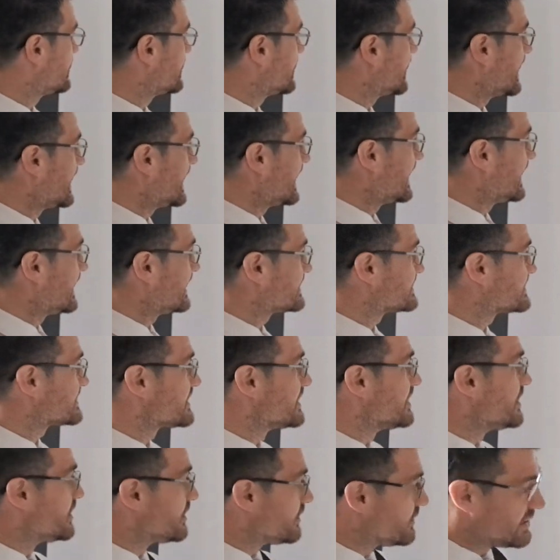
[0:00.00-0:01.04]
at
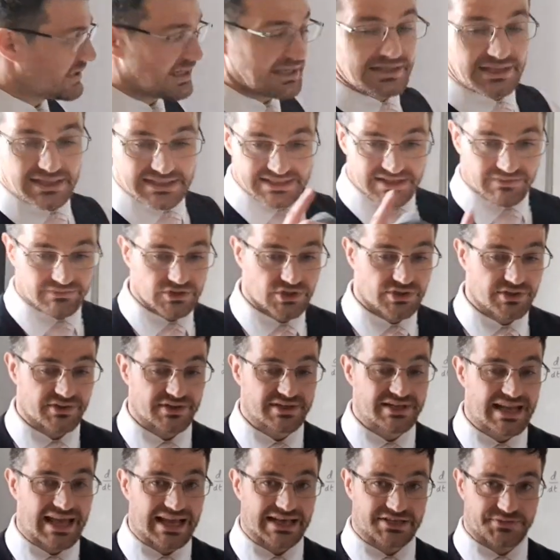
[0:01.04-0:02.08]
the
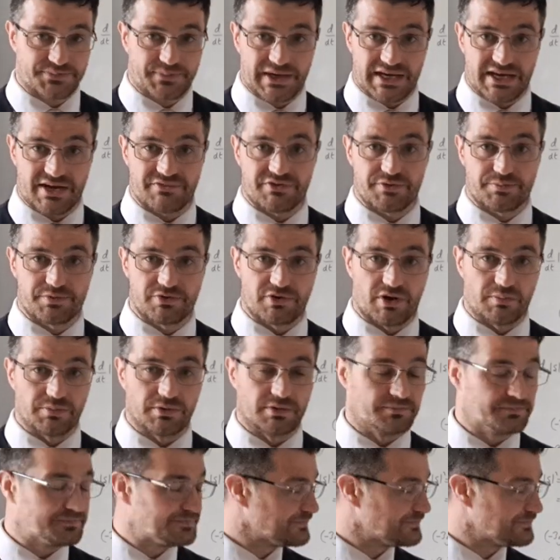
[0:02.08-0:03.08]
next part of the problem,